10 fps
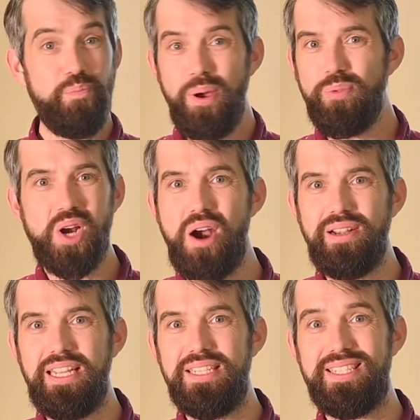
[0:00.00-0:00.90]
But
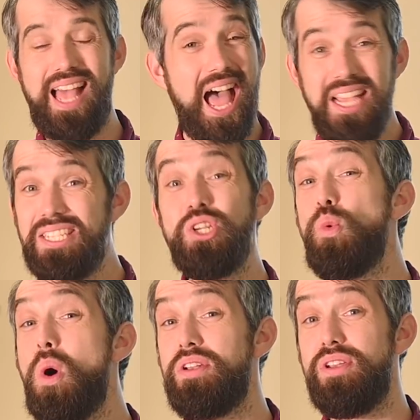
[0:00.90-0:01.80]
regardless, I still
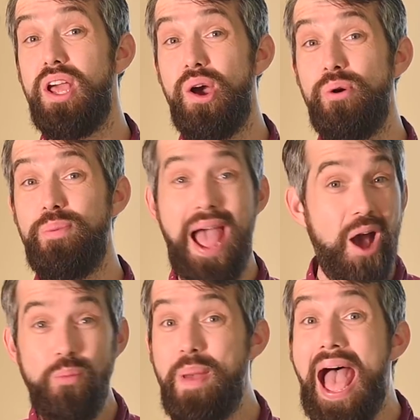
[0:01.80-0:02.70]
want to know,
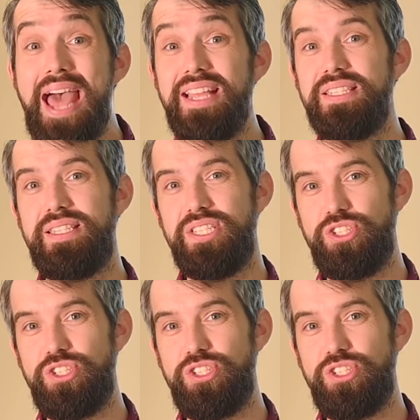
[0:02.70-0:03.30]
how bad is this